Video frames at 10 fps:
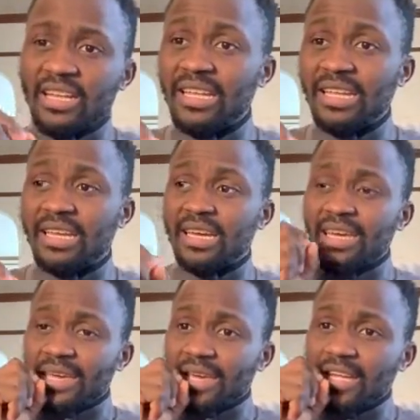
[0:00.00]
click,
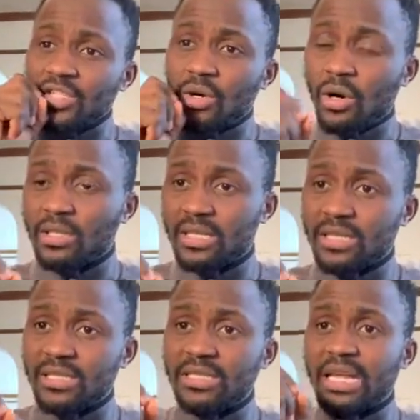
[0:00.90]
each
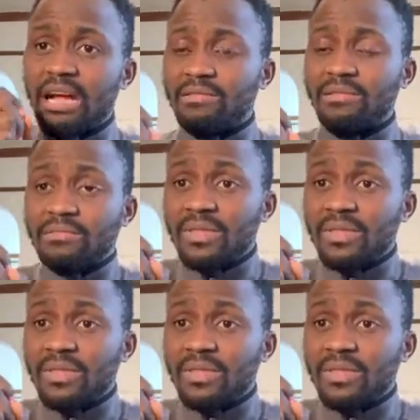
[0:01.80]
orders that